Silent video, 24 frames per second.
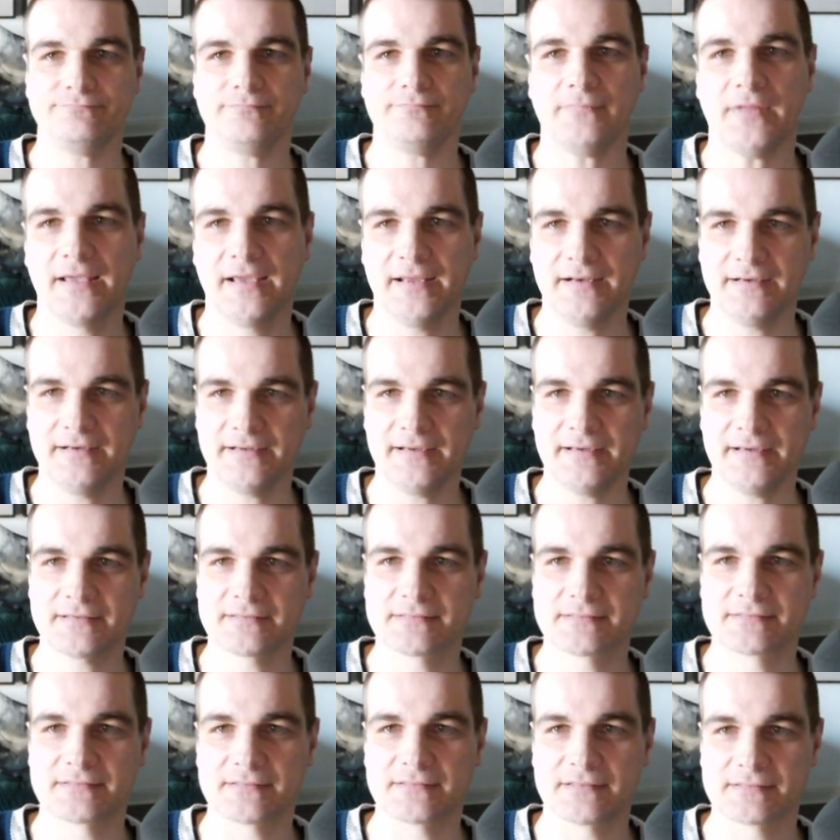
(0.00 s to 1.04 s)
And
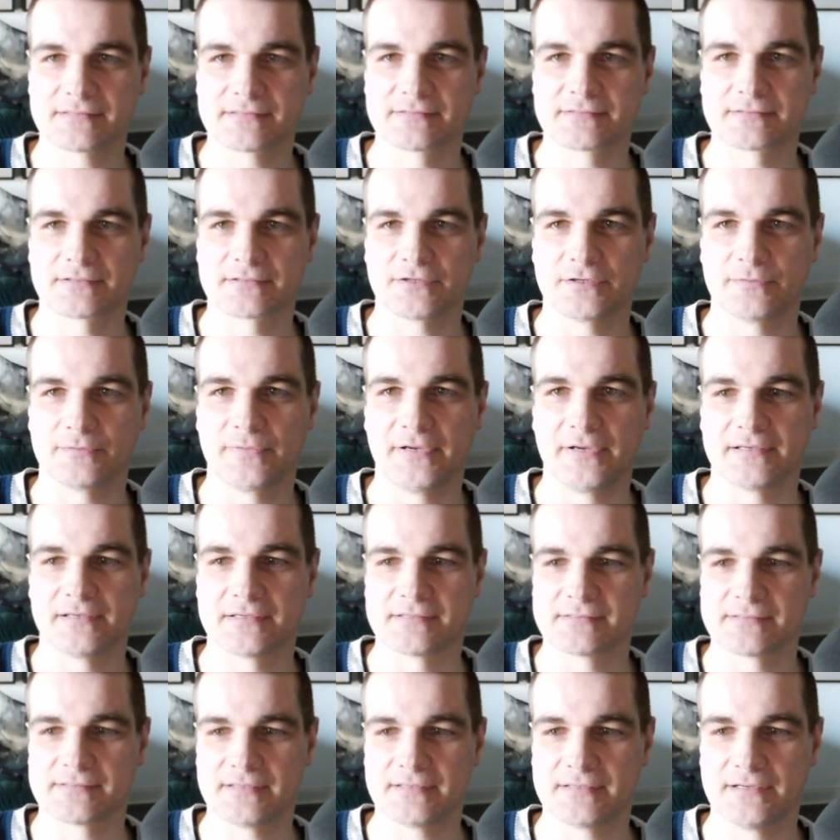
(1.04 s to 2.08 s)
next is going to be
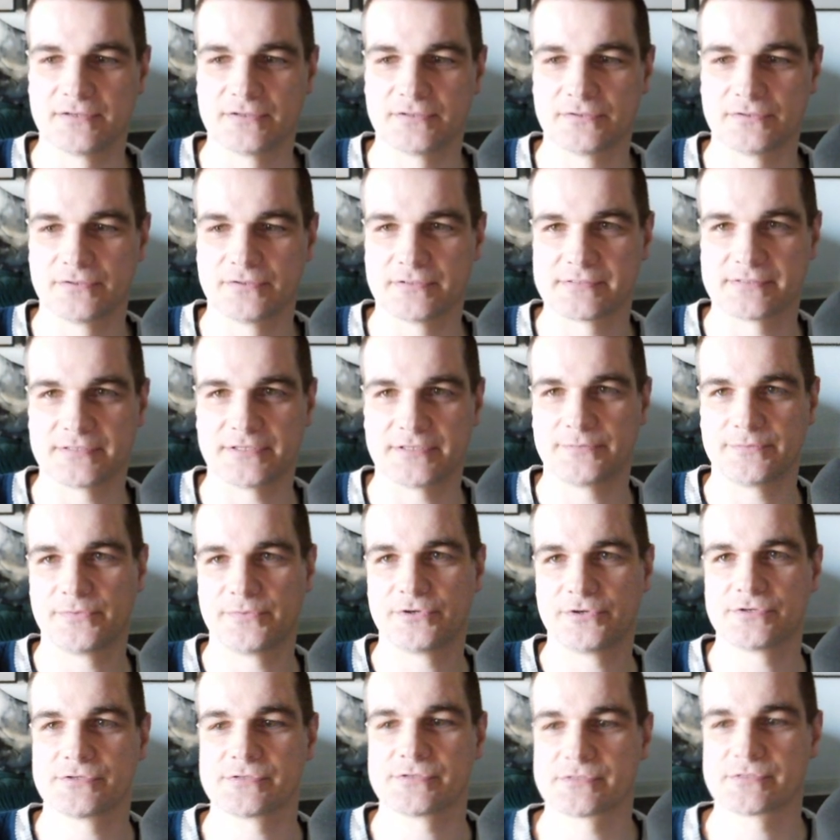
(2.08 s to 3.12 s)
the
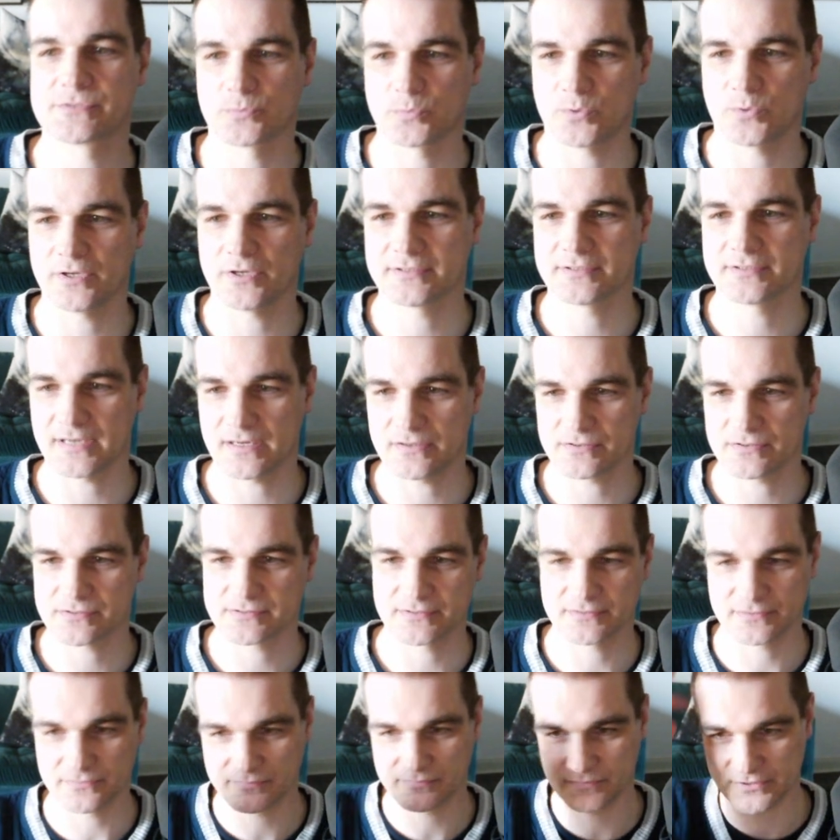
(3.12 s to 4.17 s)
Cerberus
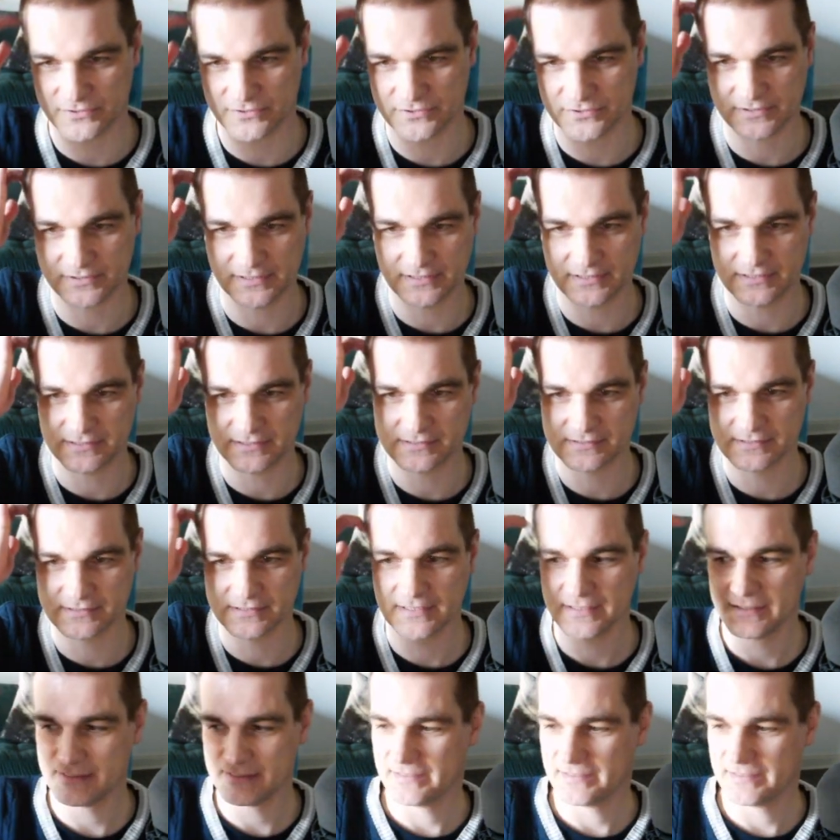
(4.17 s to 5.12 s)
1000, which is